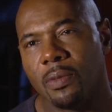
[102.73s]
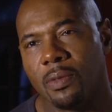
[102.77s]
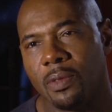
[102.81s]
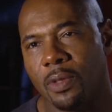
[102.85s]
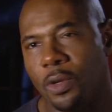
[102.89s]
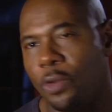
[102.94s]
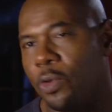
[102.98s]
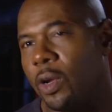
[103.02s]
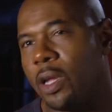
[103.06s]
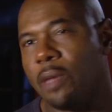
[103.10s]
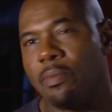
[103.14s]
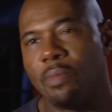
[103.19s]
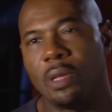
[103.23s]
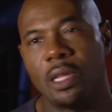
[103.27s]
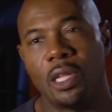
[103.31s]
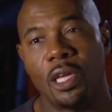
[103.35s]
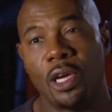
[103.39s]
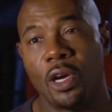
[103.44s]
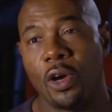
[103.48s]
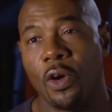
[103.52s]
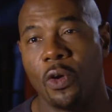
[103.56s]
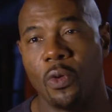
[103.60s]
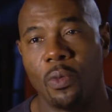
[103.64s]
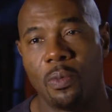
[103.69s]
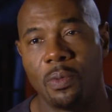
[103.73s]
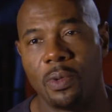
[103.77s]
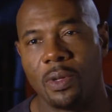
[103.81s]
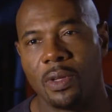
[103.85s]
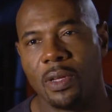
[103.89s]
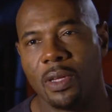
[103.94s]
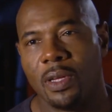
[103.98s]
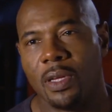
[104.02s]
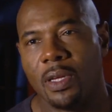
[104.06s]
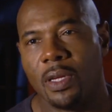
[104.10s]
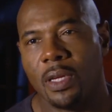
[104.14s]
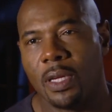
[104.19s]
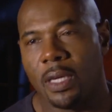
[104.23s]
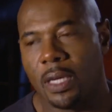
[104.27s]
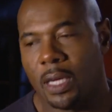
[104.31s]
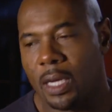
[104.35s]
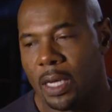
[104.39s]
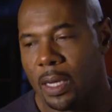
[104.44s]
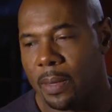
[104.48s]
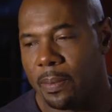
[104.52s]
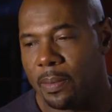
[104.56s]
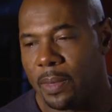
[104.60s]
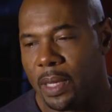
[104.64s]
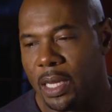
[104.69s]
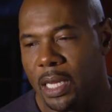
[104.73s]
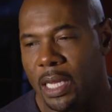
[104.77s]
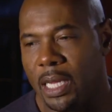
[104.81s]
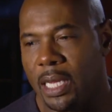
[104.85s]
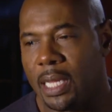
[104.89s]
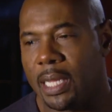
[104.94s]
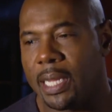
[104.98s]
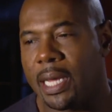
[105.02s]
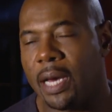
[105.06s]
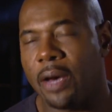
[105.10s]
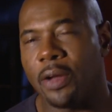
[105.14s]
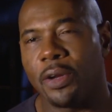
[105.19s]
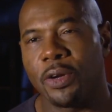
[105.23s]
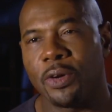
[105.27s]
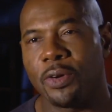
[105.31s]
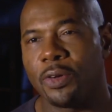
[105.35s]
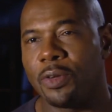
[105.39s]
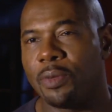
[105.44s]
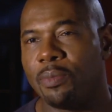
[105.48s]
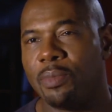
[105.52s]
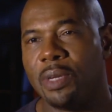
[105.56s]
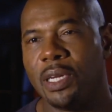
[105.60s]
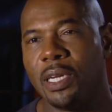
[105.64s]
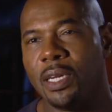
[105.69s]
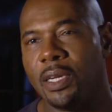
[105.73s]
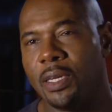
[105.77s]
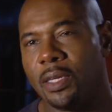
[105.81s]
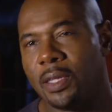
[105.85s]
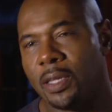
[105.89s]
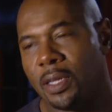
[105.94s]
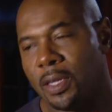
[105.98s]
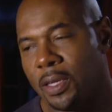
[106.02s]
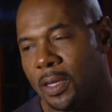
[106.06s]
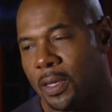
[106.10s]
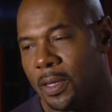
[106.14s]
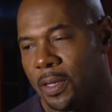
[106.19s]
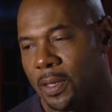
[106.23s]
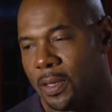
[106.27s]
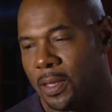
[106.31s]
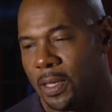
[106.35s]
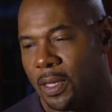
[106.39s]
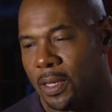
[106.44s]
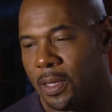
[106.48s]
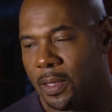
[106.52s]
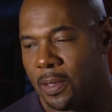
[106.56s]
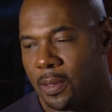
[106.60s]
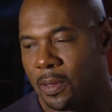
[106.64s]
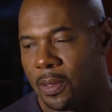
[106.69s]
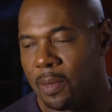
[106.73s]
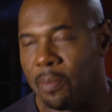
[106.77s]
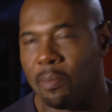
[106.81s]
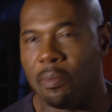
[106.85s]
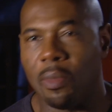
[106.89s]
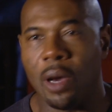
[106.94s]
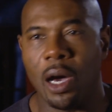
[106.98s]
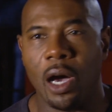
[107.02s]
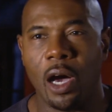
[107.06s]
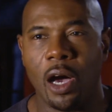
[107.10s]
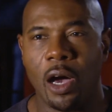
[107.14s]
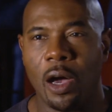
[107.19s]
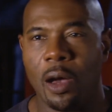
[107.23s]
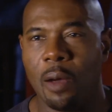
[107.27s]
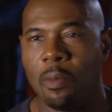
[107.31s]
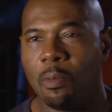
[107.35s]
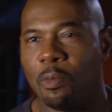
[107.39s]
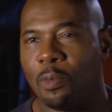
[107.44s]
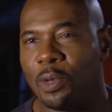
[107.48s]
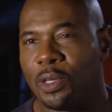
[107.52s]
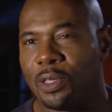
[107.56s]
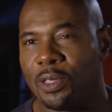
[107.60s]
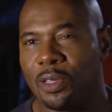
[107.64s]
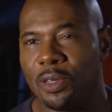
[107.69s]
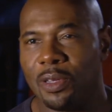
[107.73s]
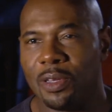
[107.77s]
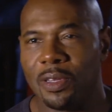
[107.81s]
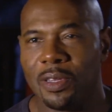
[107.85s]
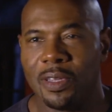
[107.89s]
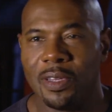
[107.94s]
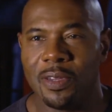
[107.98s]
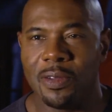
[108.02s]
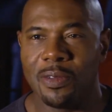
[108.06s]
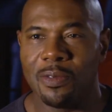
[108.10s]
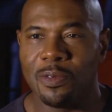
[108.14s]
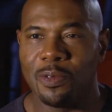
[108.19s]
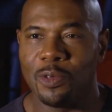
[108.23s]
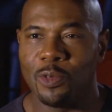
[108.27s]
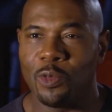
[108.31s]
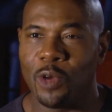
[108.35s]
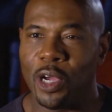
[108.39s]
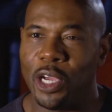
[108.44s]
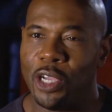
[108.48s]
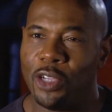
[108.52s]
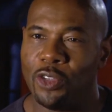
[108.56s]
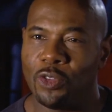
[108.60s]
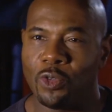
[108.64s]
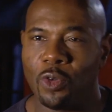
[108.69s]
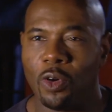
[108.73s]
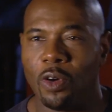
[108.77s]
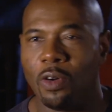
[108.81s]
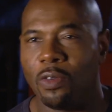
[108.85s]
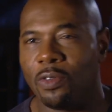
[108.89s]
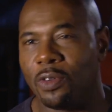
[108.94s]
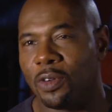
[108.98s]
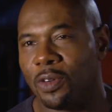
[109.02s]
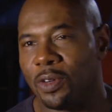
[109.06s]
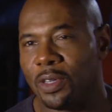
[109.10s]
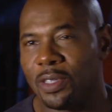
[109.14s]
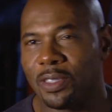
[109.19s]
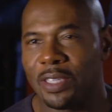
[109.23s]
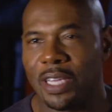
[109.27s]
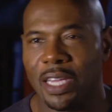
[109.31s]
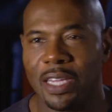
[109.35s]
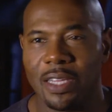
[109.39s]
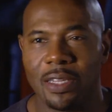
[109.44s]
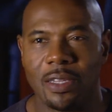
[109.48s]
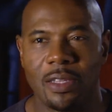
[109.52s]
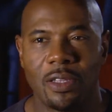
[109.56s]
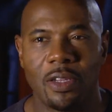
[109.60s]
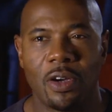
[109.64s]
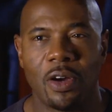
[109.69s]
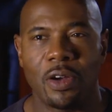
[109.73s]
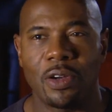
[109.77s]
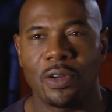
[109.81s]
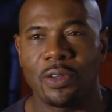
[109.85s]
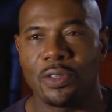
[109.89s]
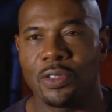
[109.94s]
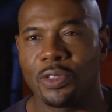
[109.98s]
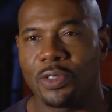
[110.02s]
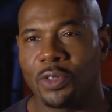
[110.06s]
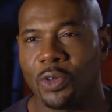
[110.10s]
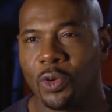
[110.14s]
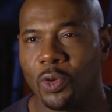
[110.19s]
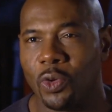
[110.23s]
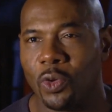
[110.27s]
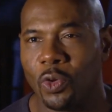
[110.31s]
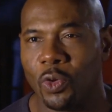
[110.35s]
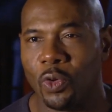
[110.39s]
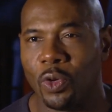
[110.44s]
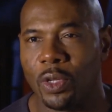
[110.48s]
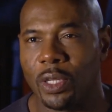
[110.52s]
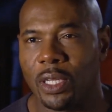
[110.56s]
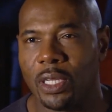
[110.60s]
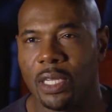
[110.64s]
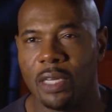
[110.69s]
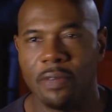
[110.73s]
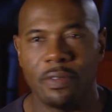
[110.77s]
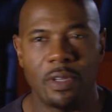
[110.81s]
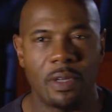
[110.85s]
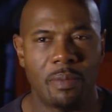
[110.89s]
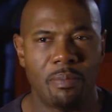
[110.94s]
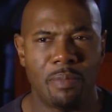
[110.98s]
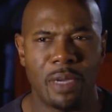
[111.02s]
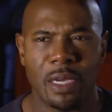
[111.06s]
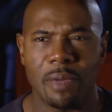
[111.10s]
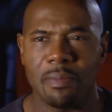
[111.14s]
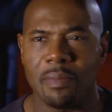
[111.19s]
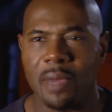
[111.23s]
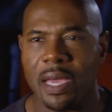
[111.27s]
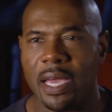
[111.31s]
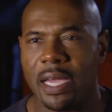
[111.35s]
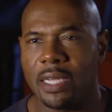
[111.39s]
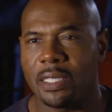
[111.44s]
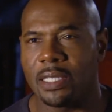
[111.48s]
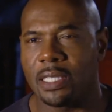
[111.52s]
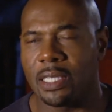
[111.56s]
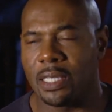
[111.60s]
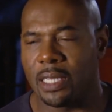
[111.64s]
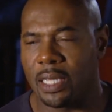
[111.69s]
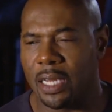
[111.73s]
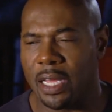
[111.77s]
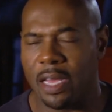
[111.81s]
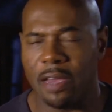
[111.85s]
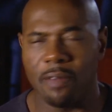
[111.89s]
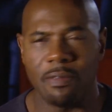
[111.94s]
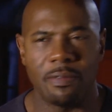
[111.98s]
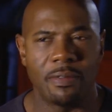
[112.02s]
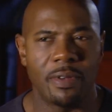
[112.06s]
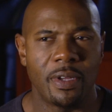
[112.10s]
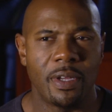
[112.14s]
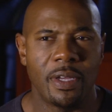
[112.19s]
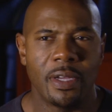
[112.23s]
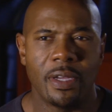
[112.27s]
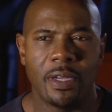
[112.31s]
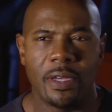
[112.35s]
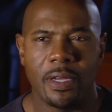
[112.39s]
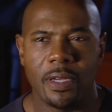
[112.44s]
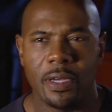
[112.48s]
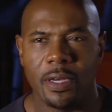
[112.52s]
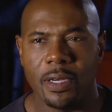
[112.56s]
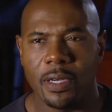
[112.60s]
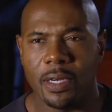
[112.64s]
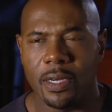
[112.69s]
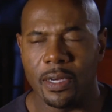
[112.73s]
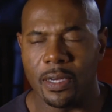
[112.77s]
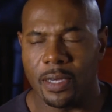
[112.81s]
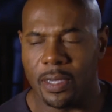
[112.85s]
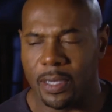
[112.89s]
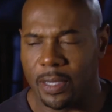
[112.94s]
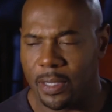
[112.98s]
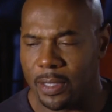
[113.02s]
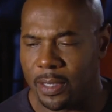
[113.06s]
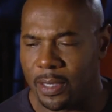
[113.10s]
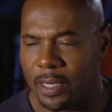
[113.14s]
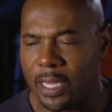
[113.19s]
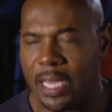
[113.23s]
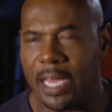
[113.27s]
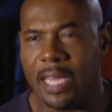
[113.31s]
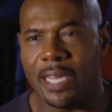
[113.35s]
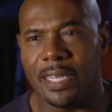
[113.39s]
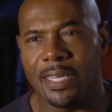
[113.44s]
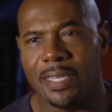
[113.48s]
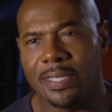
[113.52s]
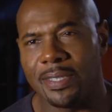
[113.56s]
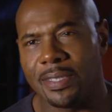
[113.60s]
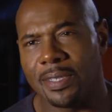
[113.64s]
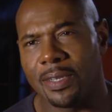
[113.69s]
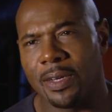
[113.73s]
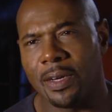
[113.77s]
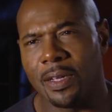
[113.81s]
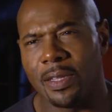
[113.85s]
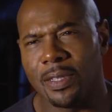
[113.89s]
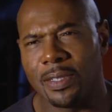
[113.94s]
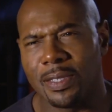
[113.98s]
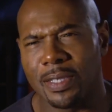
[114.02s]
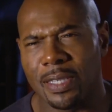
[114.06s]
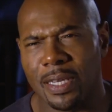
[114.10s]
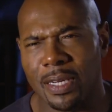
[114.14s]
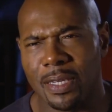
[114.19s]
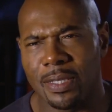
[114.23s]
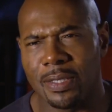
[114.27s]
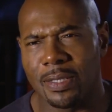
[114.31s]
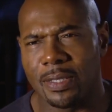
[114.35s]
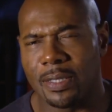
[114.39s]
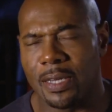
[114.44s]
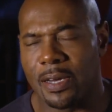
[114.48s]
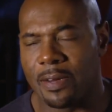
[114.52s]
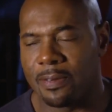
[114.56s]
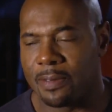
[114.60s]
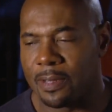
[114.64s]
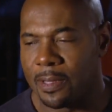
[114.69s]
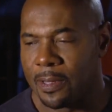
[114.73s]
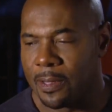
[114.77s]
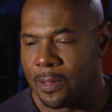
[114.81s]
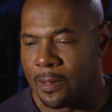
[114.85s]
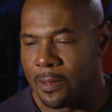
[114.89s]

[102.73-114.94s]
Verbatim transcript: the great Billy Hope. Um, he allowed her to be the, the mom with the, with Range Rover and taking the daughter to school and live in a big mansion and have uh, nannies and all this kind of stuff.